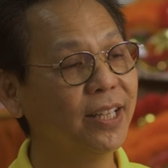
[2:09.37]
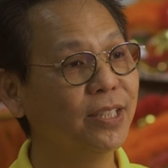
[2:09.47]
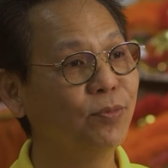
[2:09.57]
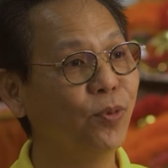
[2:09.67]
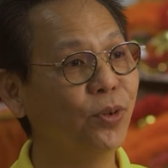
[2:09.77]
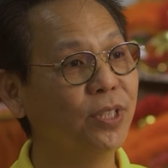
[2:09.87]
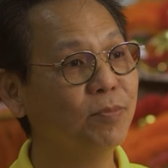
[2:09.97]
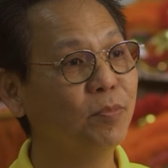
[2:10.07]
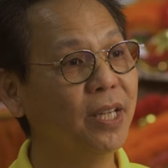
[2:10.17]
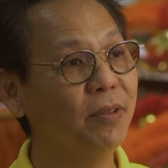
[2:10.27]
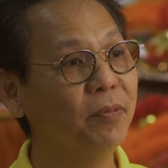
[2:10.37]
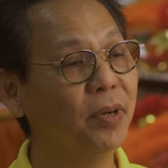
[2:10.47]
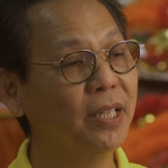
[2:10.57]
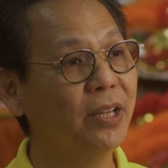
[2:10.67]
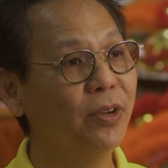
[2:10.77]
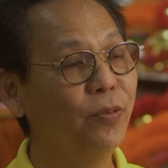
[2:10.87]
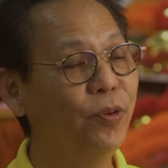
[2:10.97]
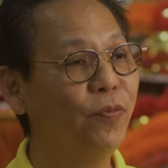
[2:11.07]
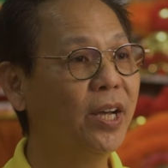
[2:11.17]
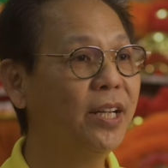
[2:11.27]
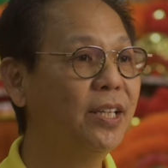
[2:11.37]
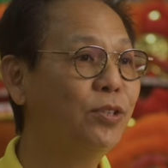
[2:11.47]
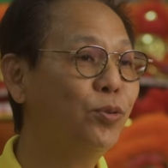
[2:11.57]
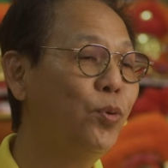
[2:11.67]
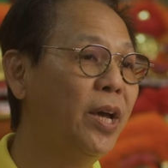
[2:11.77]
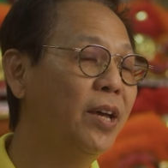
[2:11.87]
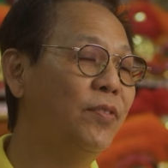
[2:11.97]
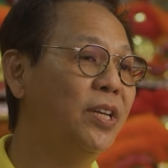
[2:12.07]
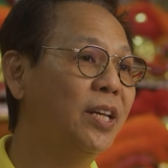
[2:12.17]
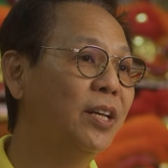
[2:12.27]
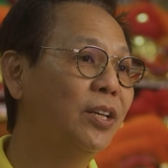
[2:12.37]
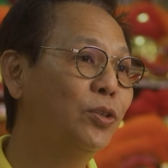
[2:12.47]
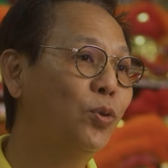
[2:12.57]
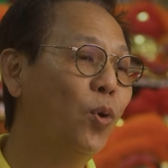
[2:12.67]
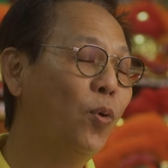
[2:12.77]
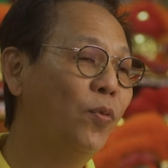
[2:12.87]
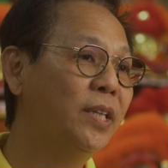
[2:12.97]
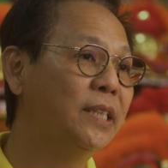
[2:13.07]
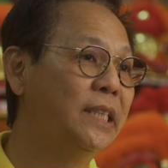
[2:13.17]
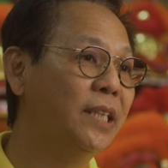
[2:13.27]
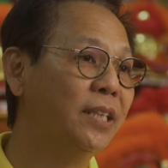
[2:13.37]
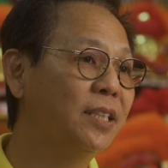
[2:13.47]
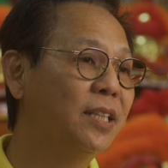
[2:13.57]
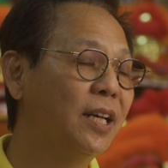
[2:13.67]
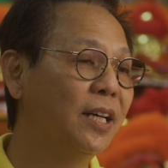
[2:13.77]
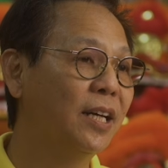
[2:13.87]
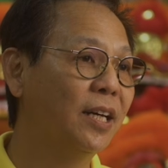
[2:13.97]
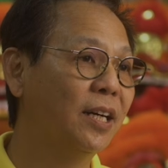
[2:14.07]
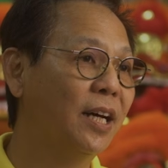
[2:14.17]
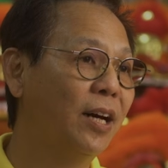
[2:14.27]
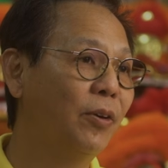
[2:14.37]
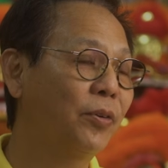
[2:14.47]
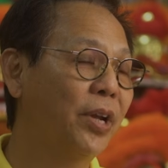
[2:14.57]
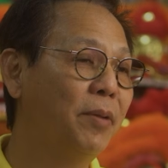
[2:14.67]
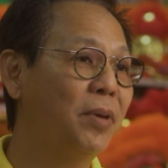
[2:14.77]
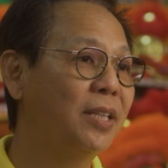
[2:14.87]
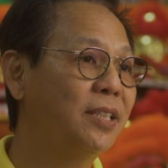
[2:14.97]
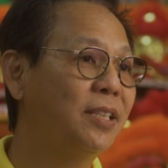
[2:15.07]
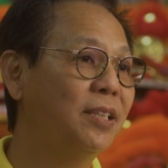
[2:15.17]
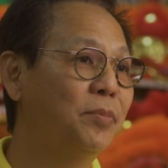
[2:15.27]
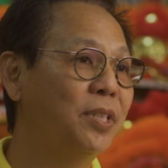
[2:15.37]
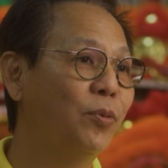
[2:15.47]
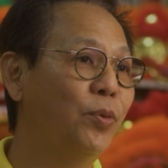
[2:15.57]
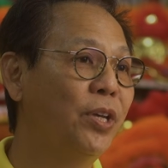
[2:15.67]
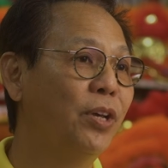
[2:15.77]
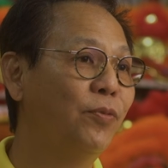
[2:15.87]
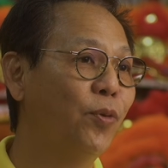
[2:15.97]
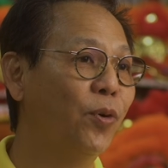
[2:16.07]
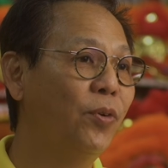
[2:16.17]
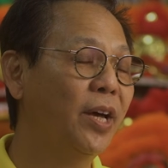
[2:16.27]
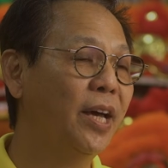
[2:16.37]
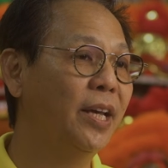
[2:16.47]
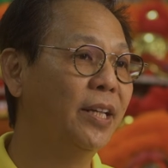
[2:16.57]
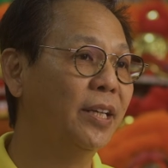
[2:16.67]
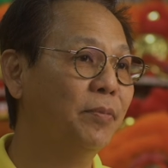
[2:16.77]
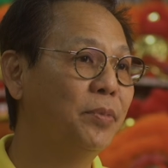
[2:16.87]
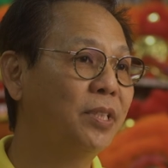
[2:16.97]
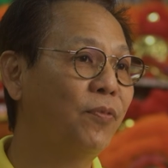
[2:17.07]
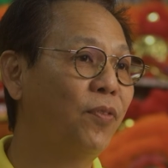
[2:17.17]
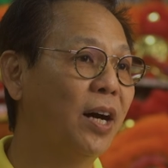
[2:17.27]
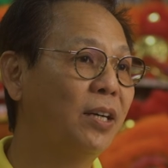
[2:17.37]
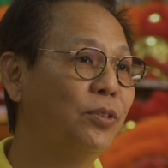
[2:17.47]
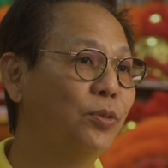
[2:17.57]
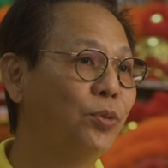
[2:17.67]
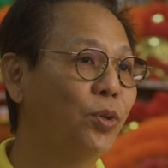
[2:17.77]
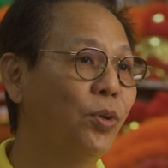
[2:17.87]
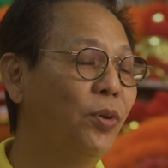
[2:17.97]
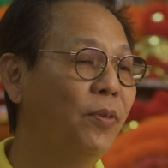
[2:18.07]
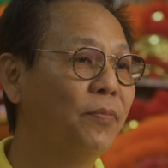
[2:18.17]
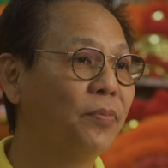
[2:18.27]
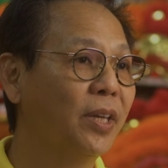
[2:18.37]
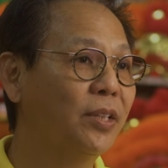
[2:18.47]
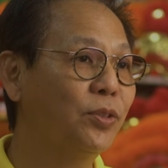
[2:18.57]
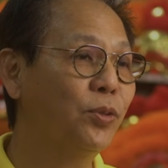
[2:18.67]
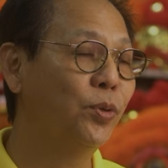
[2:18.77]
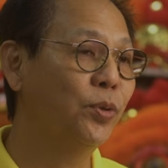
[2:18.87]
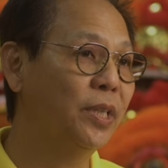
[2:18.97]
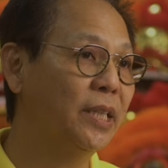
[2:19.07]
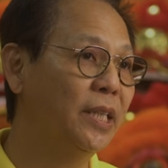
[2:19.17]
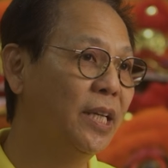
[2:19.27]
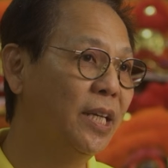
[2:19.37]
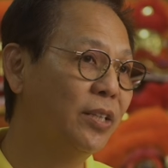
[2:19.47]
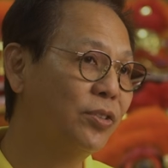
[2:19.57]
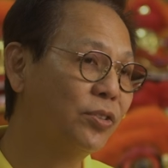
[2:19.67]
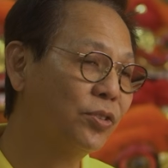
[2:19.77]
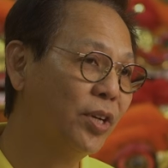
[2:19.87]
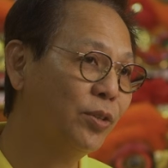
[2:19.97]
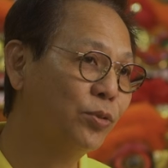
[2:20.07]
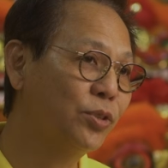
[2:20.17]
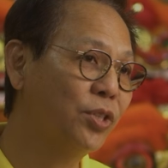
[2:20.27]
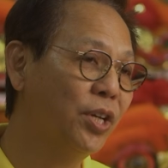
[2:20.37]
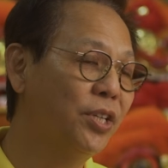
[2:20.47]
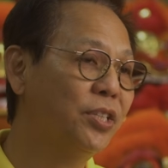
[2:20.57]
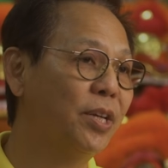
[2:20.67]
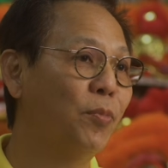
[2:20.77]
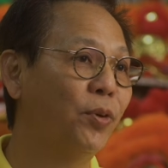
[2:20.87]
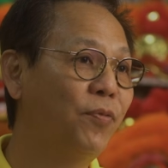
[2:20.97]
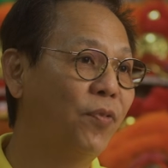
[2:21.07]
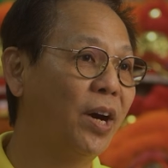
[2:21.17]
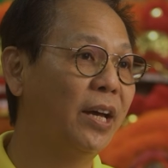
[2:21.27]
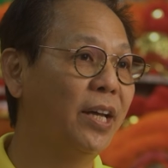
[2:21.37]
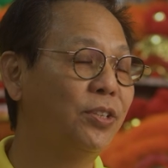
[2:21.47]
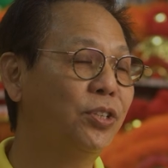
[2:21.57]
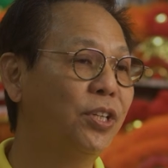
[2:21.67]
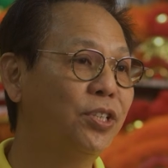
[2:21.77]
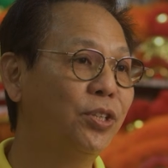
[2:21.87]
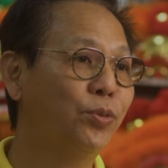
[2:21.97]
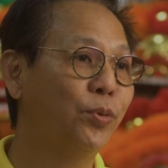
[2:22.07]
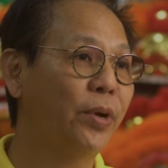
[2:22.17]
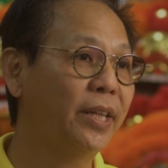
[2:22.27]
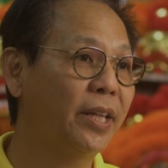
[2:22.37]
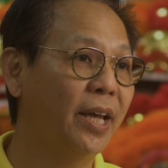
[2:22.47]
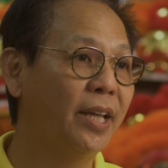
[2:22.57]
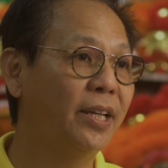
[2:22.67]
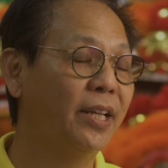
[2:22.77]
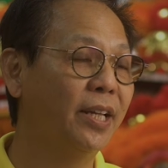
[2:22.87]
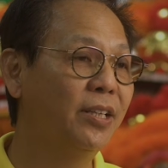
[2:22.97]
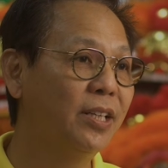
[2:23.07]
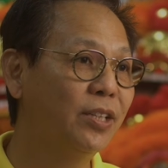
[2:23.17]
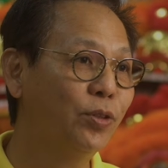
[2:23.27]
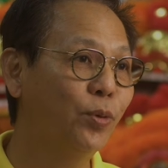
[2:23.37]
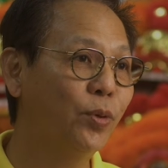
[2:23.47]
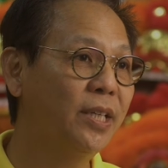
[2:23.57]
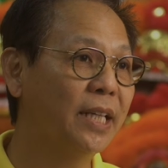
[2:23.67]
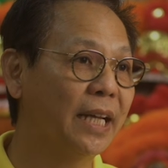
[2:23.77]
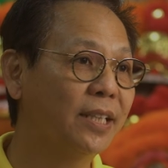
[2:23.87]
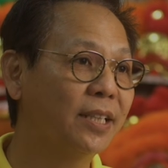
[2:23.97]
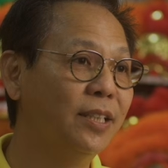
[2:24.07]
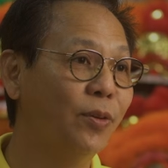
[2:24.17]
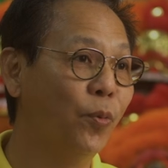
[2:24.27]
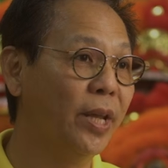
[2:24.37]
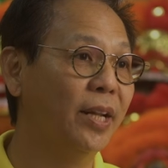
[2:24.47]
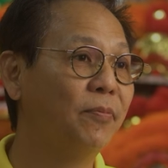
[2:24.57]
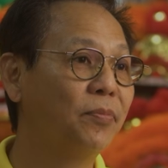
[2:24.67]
That is for display. But we find that it's too heavy. So over the years, our Grandmaster, Mr. Wei Yanfeng, and Mr. Fang Youcho, so they try to change and modify and change it to rattan and then slowly lighten the weight.